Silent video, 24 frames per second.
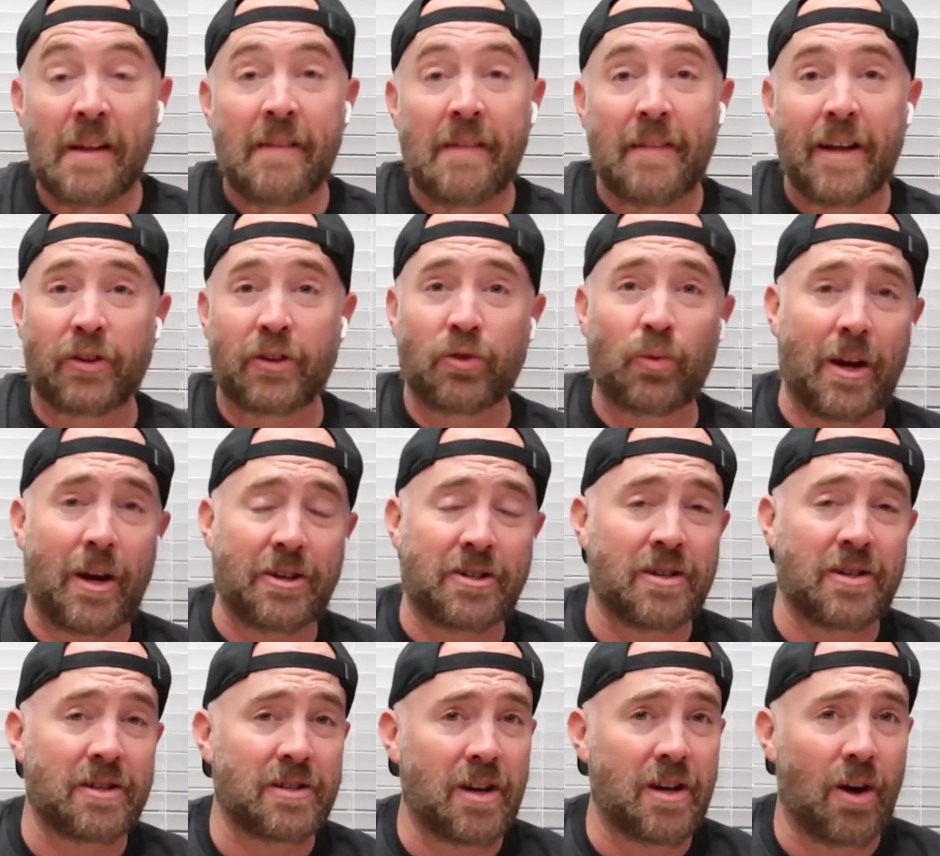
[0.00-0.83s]
Thanks for
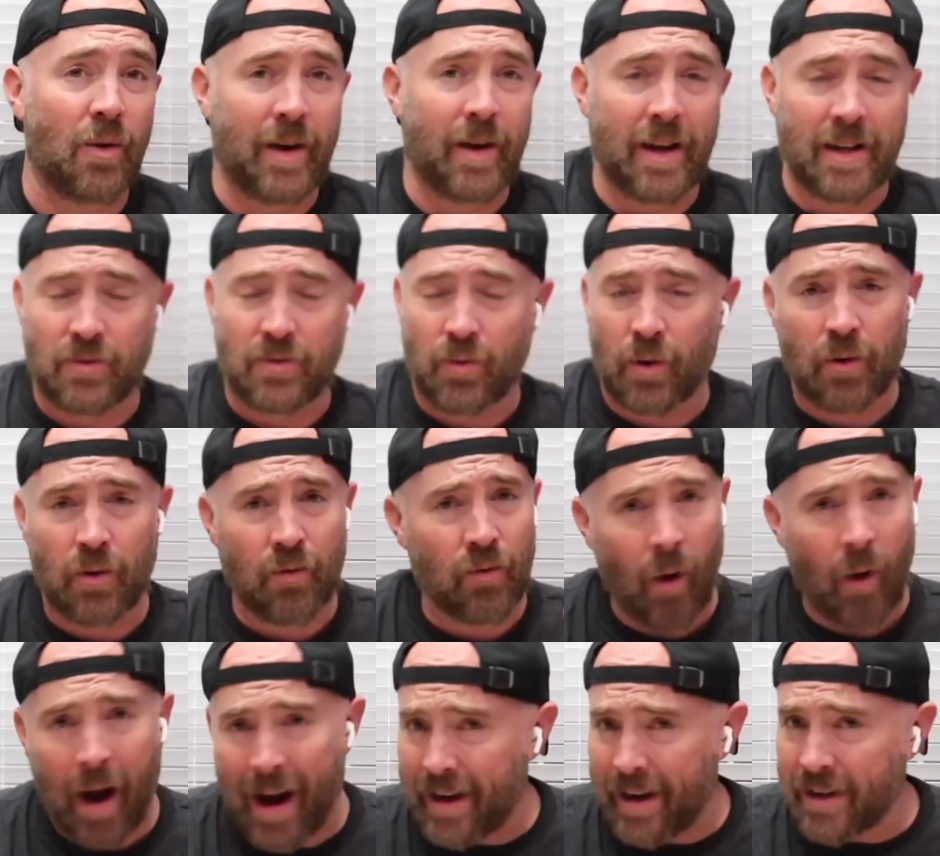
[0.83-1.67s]
watching as always. We're
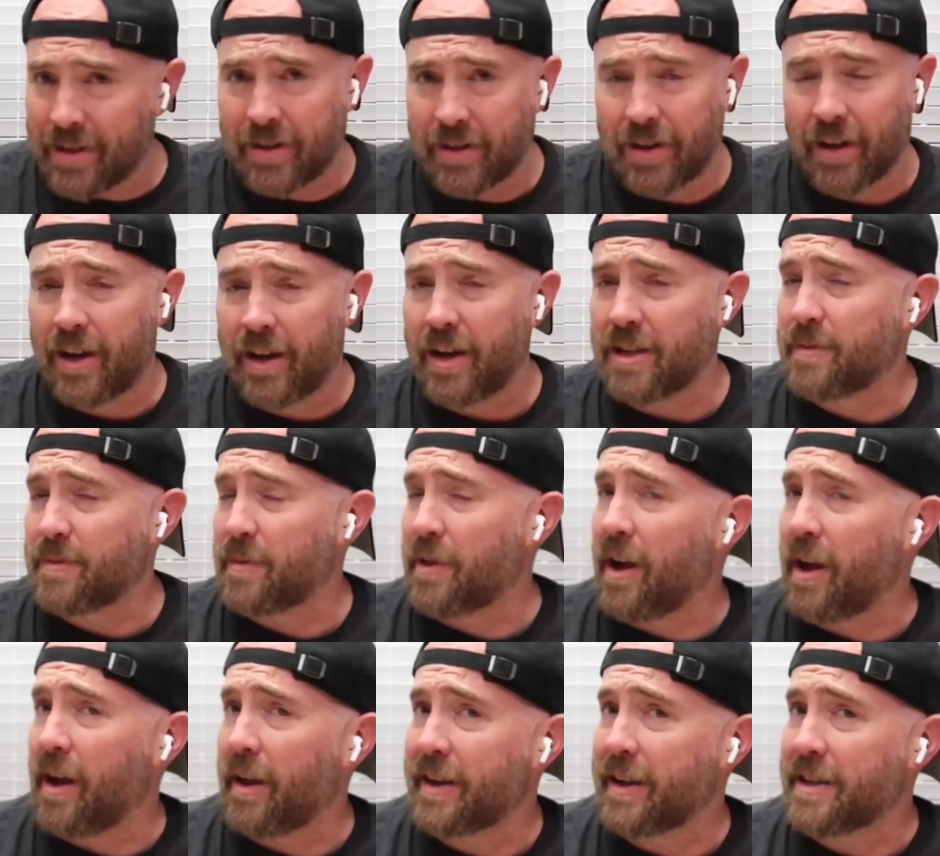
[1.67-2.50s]
right into the cusp of the
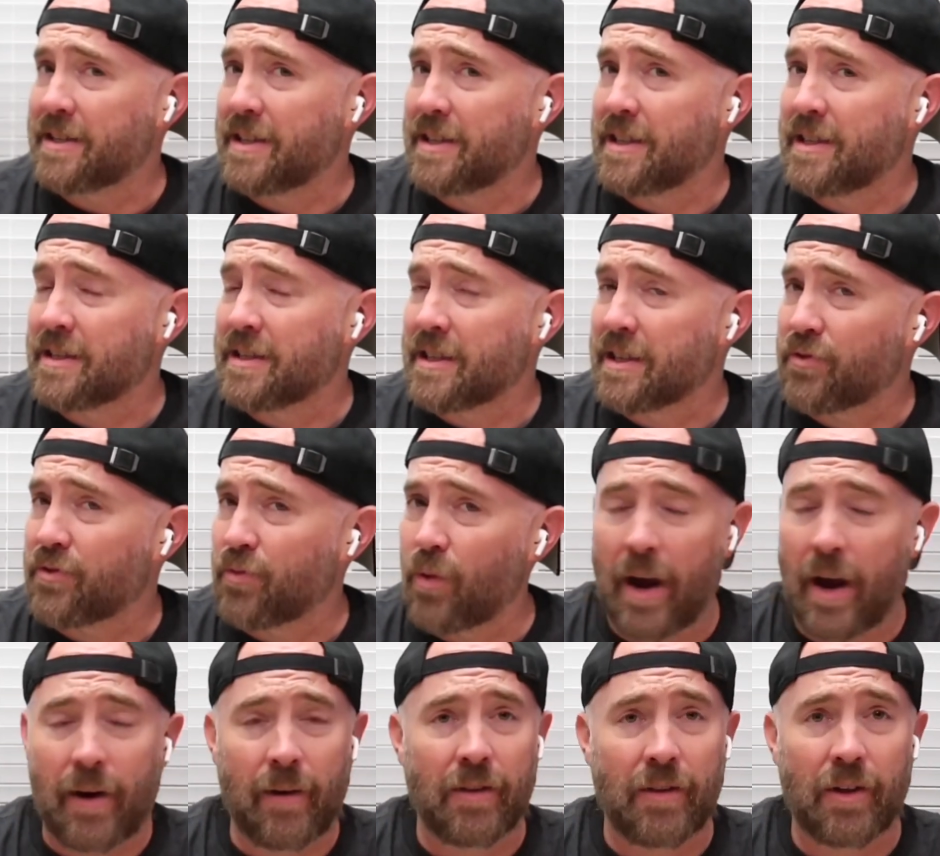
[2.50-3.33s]
holiday season. It's
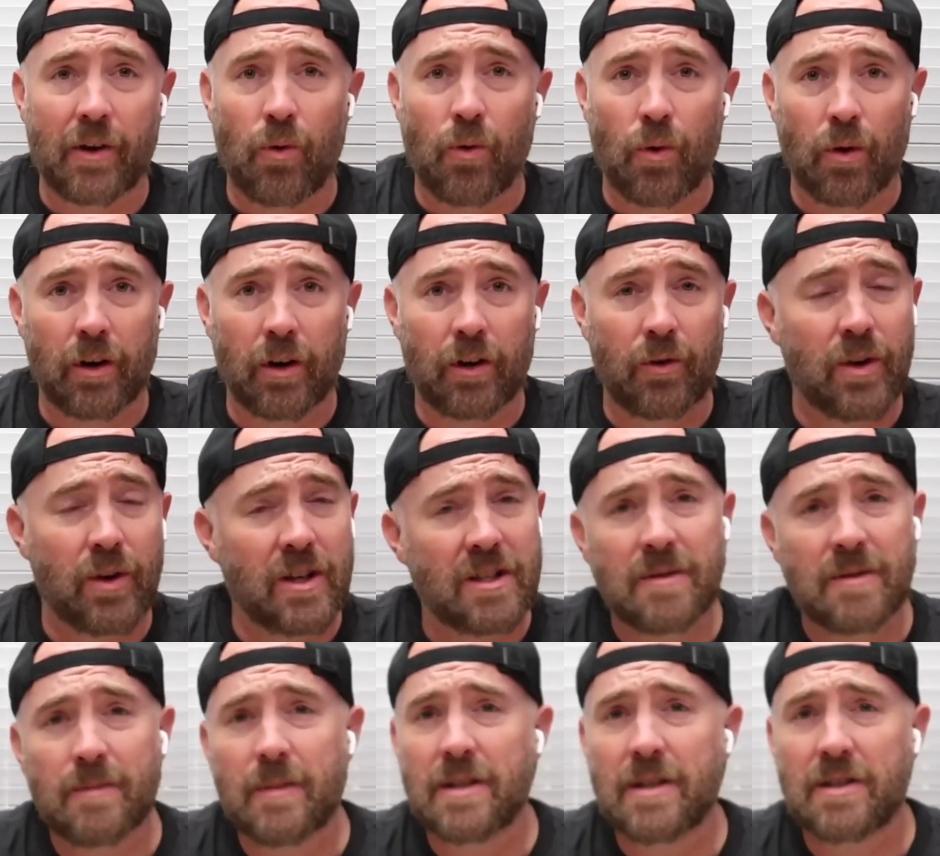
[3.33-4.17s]
right around the corner.
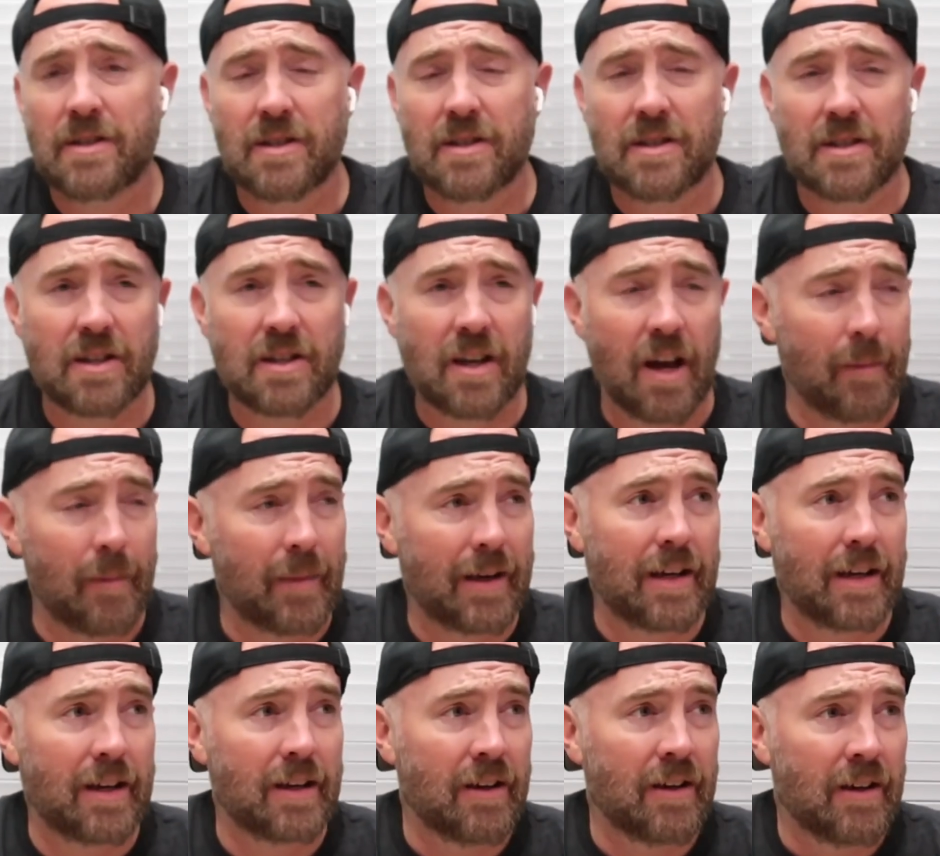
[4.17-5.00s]
Christmas is
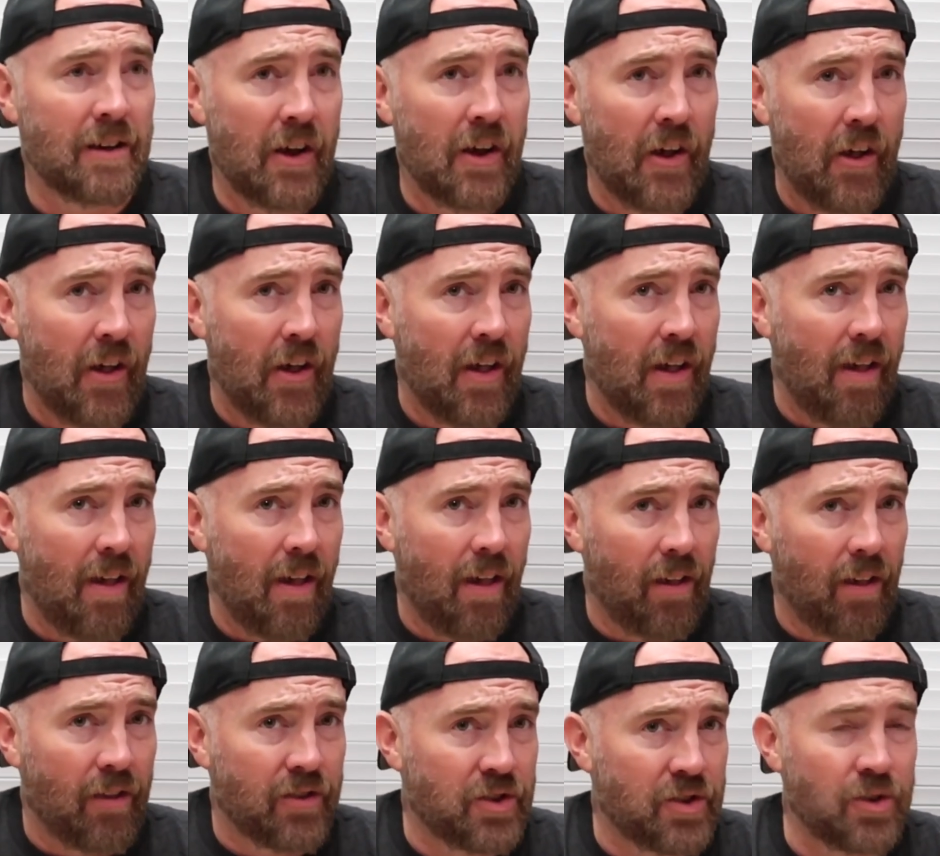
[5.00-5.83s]
coming
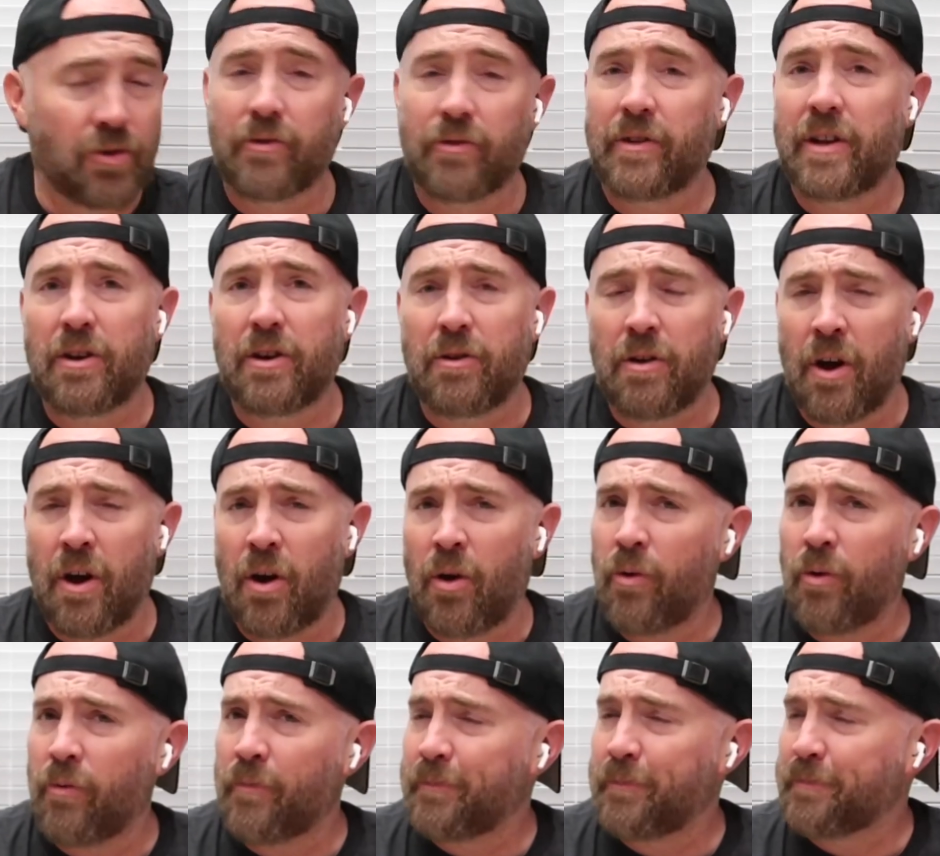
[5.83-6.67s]
sooner than you
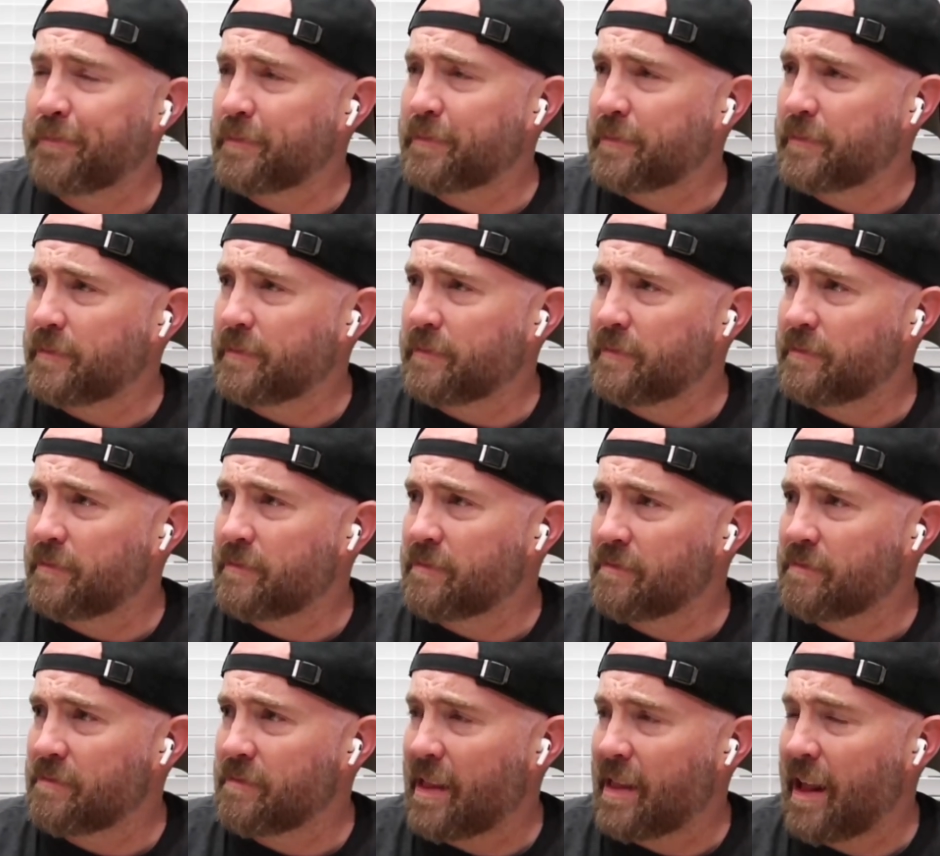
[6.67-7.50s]
know.
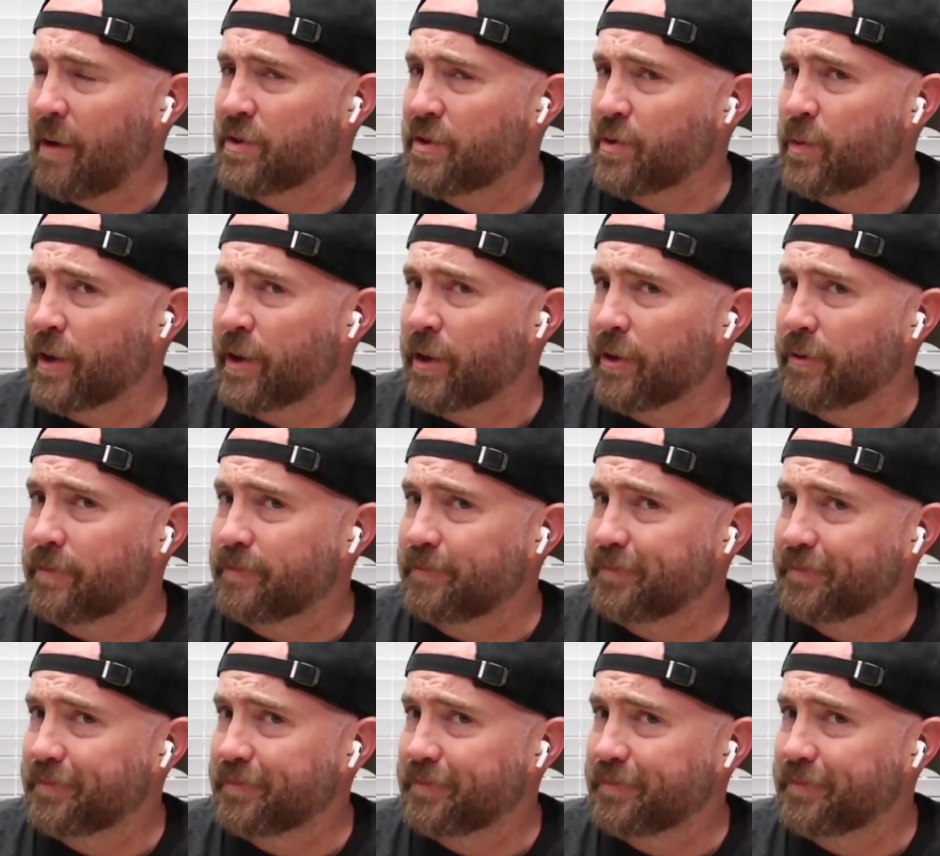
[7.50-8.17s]
That was weird.